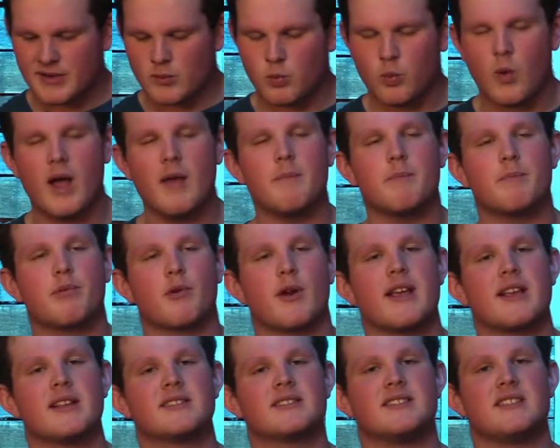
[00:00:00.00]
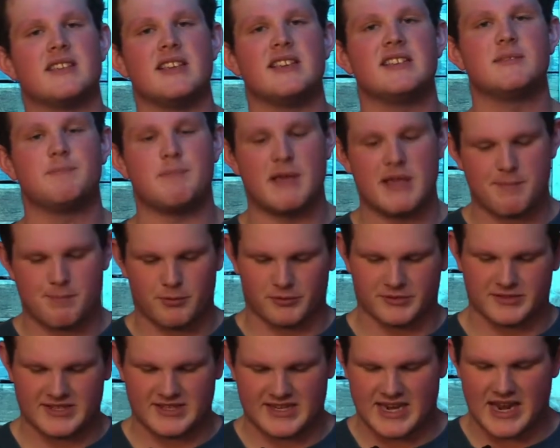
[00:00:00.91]
What brings these people
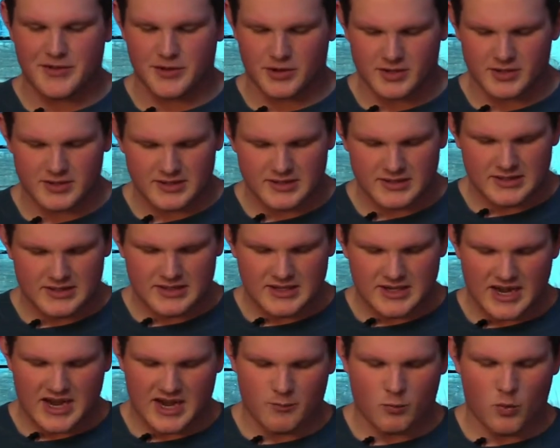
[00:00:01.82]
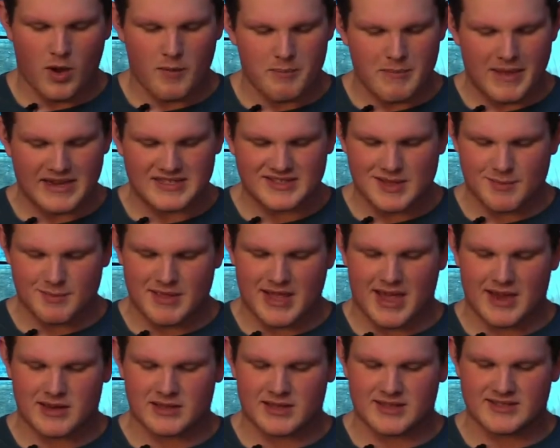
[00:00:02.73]
together? What makes them the
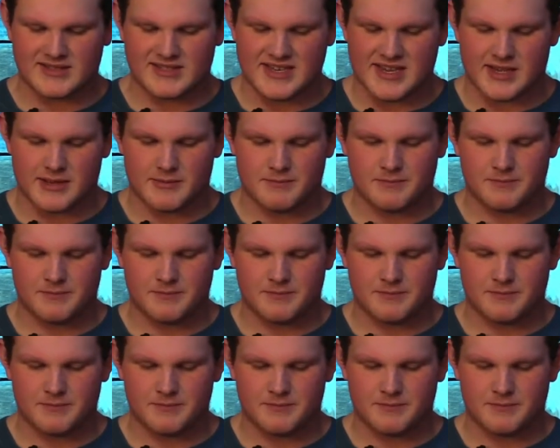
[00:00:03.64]
ecclesia?